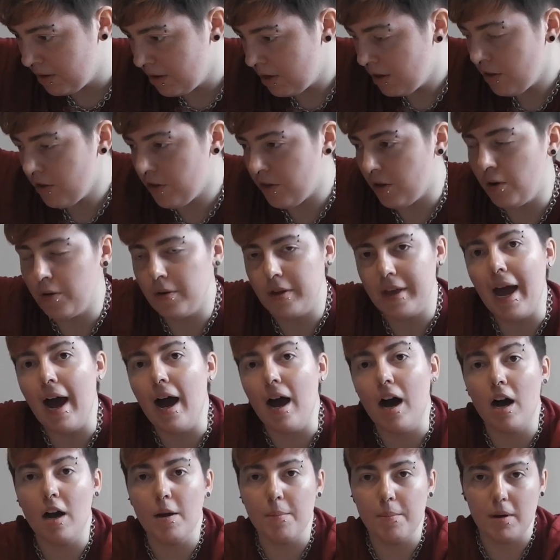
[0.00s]
So yeah,
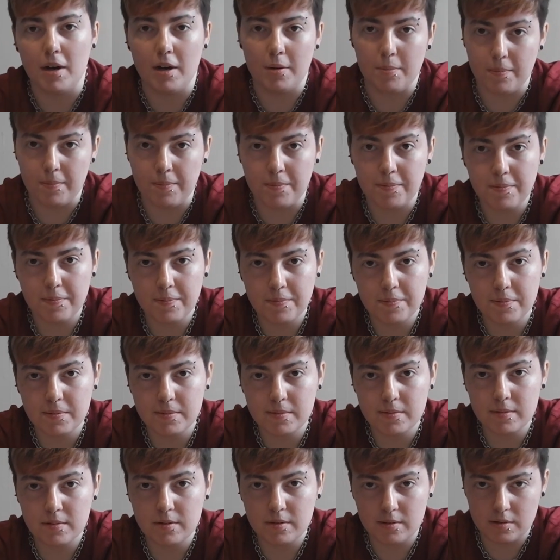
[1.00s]

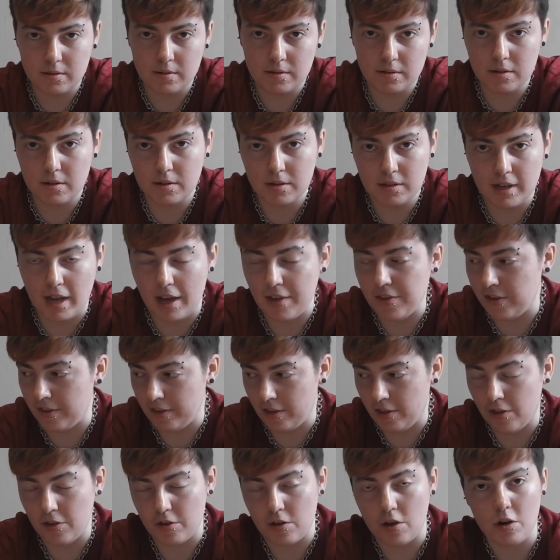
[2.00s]
I'm guessing
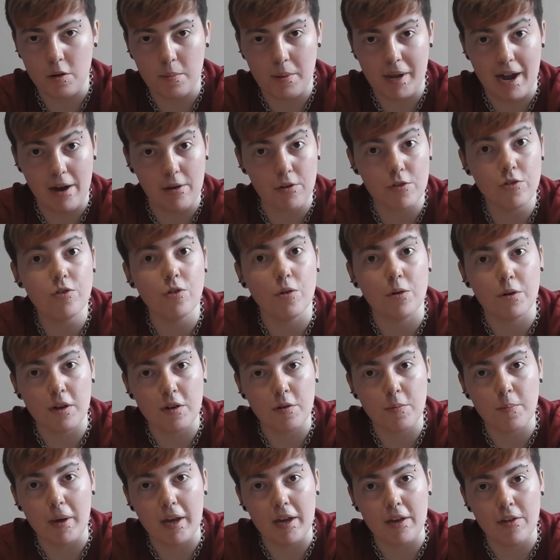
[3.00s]
this is going to be our
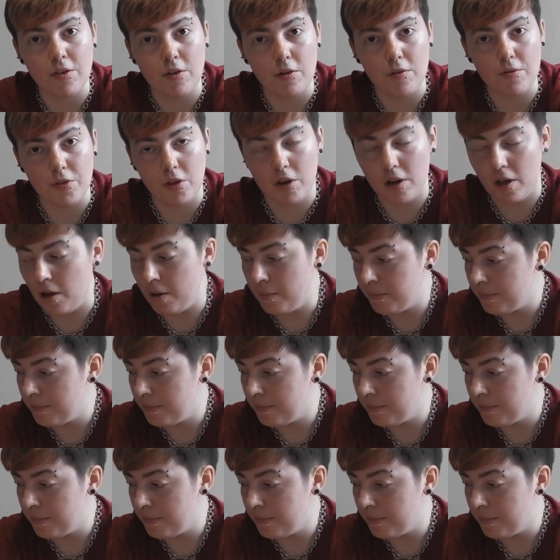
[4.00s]
strongest base of the lot.